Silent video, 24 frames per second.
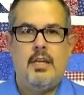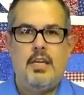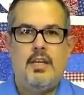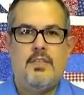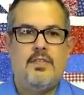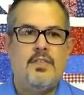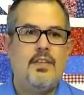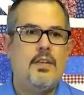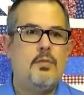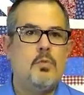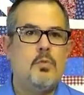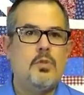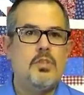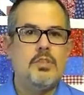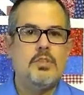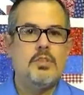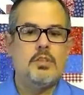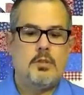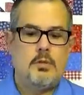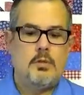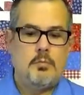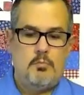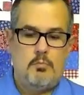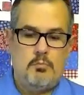if it
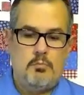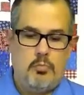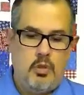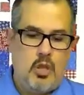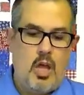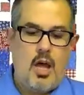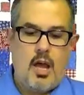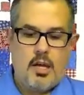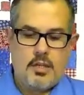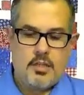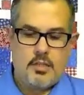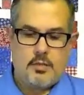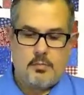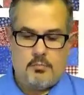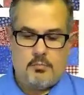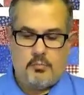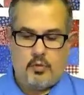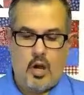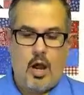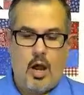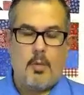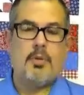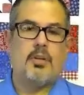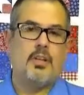was blocked
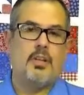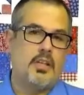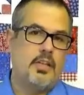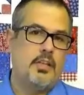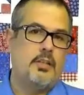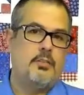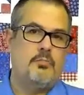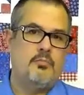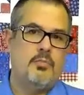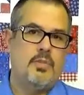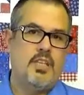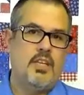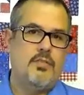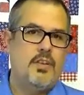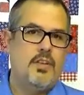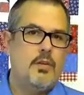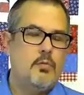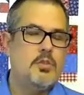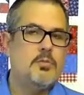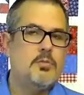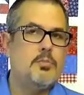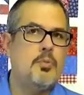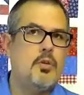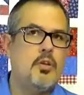properly. If
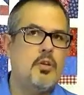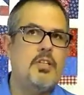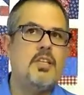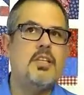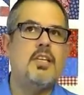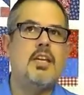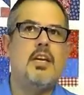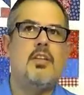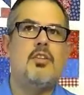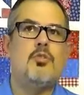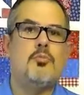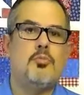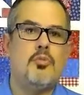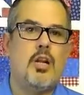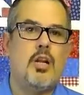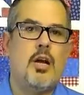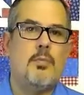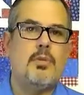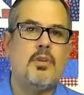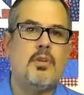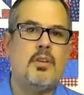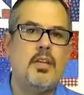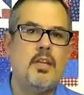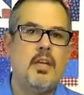it was put together
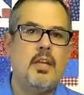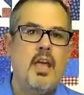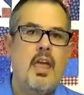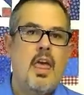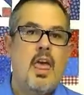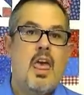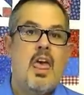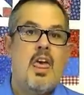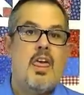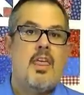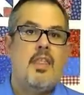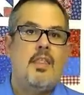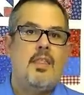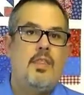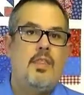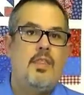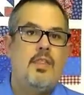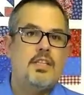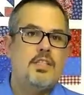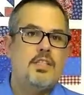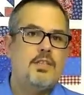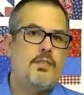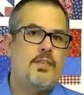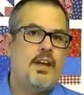properly,
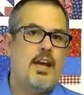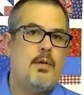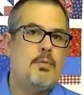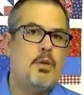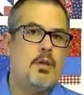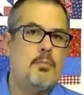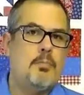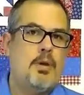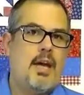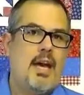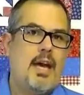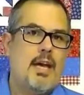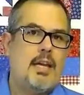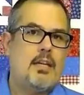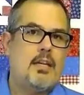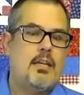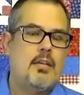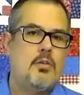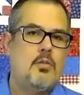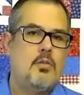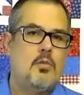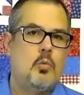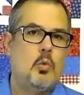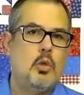this fabric pack
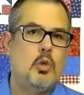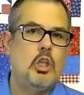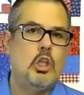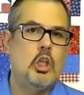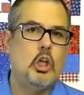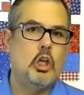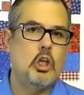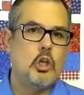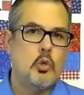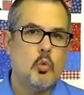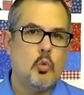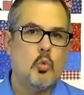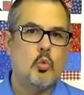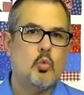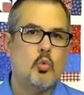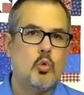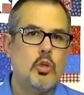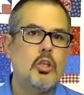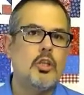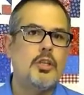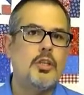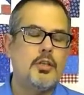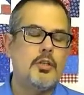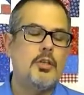would look
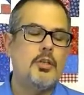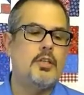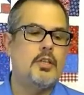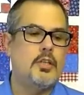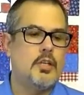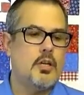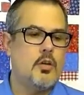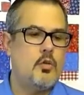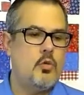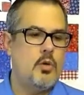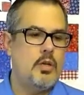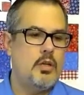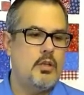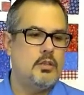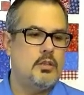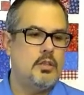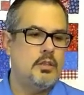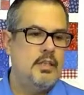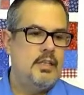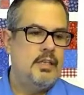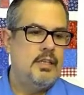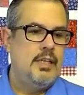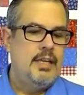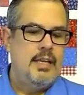really good in a quilt.
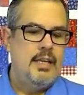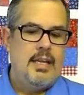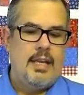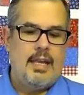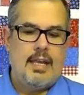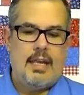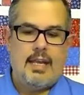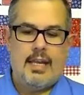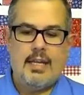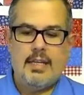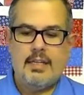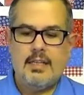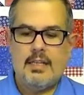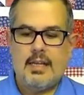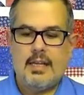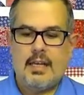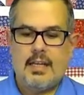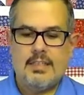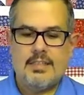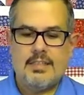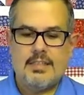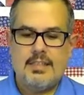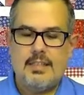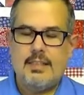And
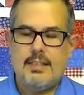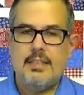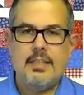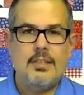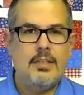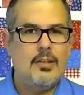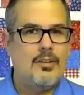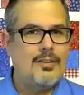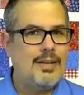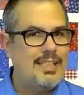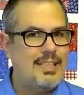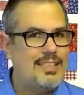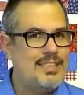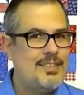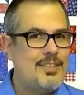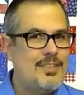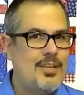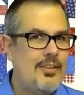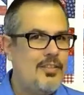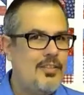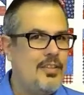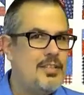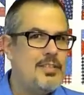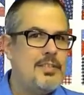I said, you know, I
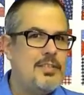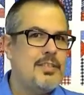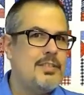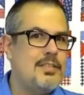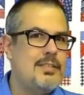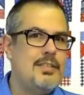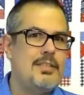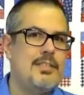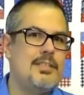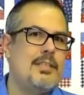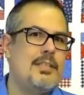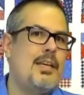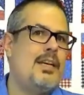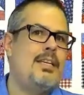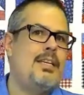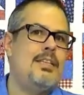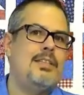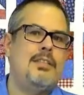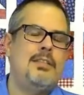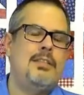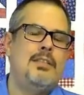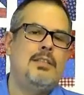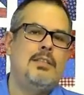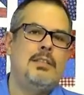saw this
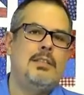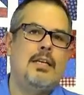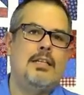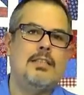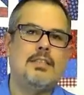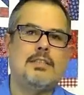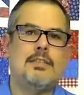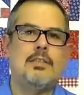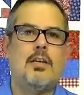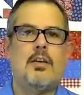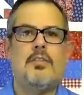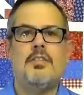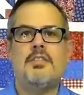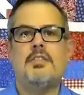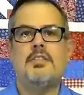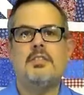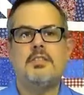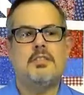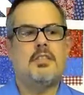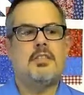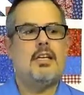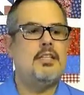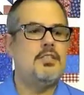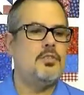design,
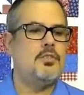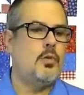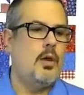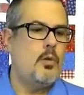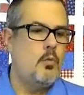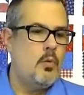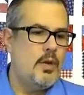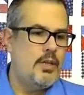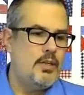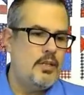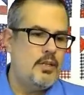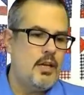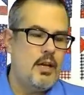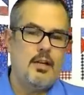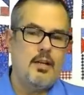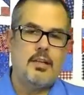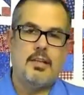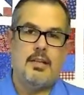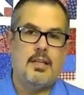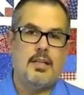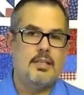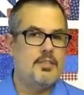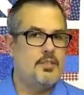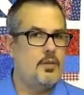so I went and
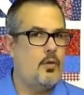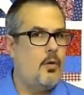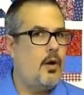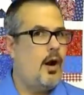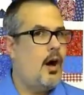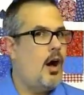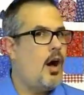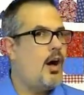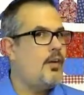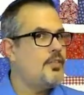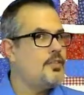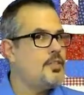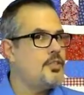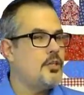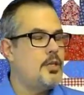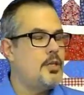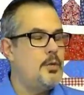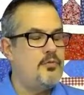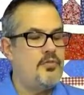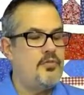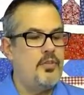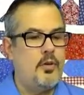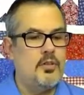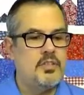hunted it. So off
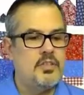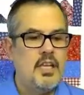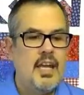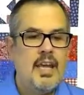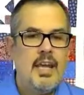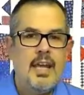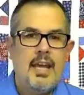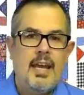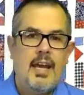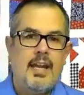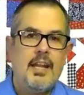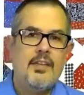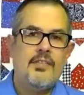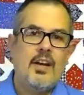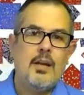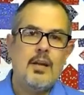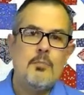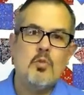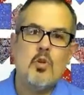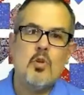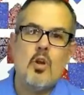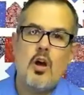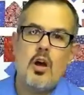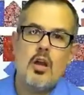script, folks, and if
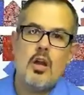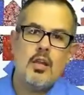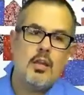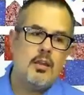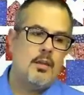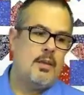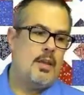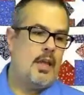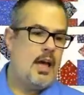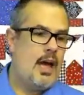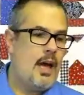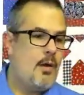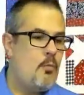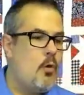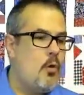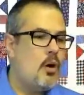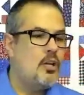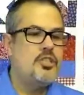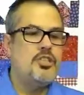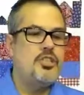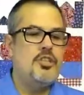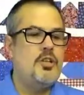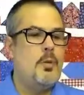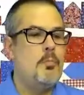I'm wrong, I
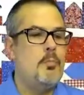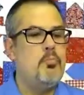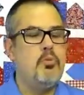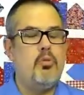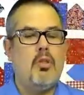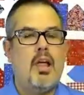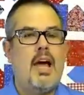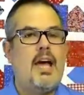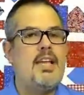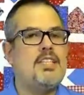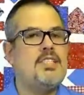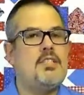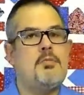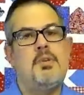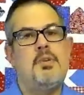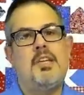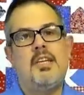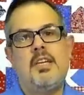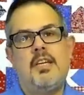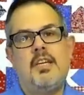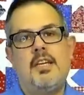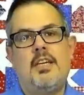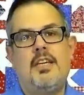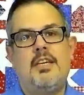want you to blast
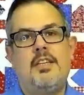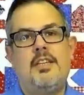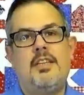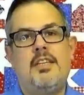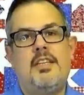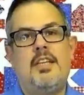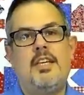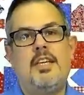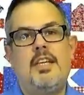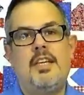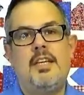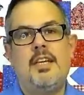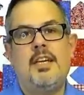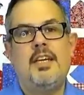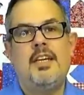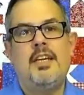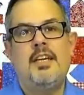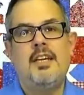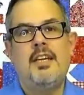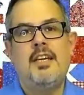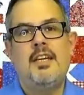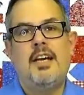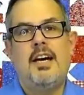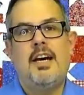me in the
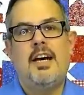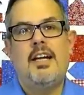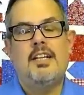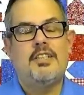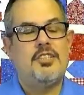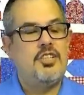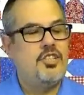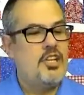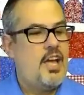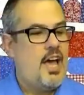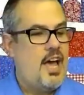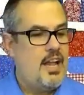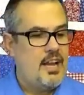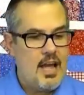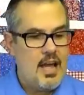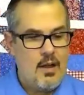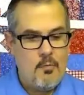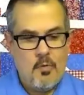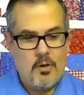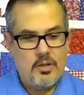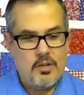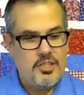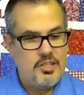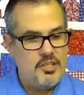chat.
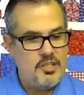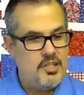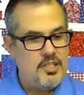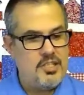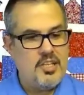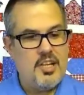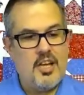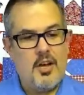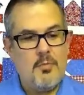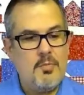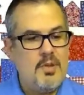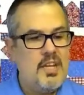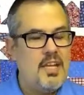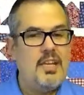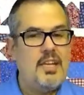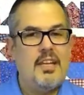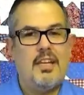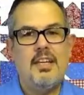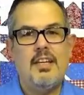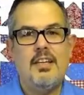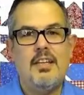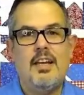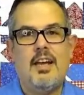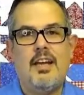I want you to tell me
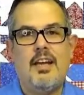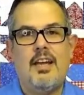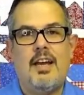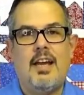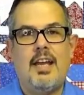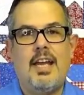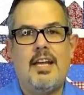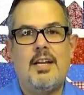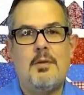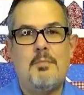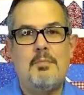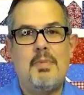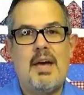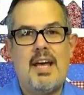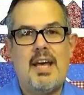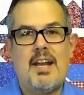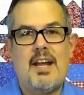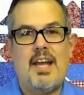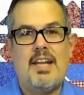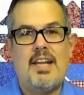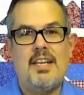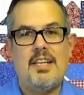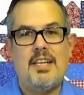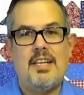I had a
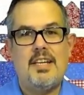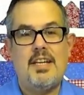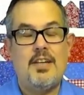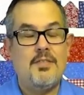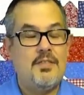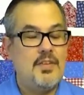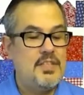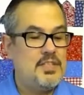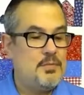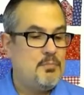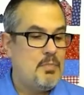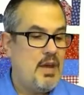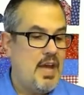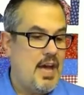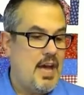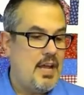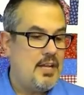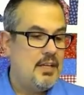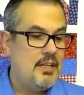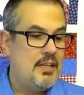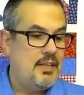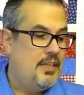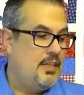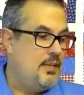bad idea if it's
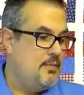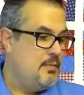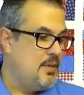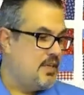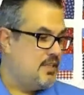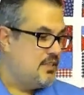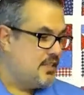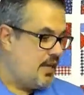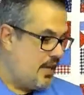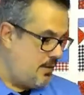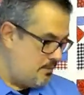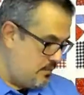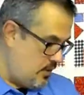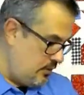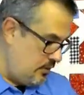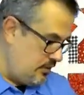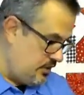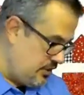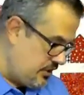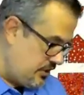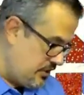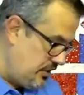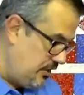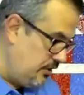bad, because I'm
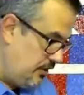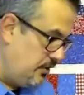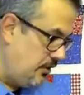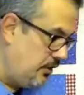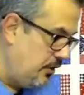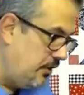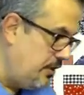just still